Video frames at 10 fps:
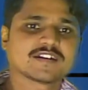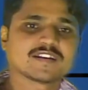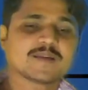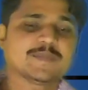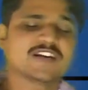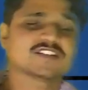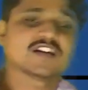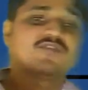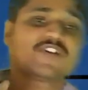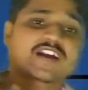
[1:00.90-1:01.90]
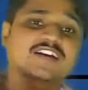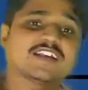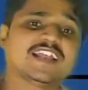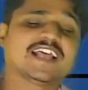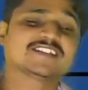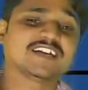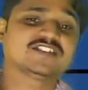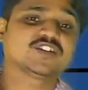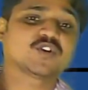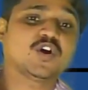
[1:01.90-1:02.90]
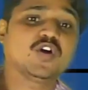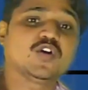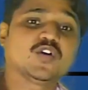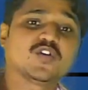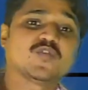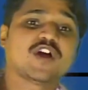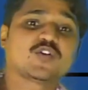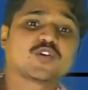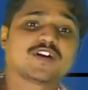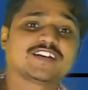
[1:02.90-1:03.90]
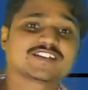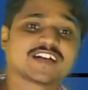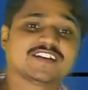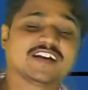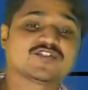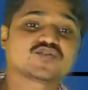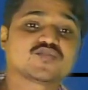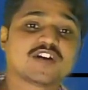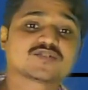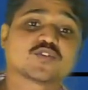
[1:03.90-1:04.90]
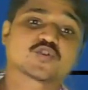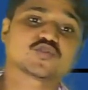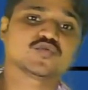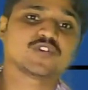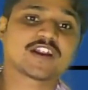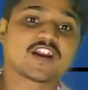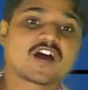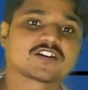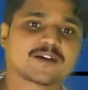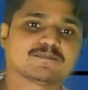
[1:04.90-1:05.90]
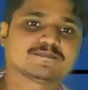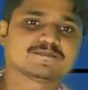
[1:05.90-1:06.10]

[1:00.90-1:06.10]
That means, for t less than 0, we have to understand that switch was closed for a long time.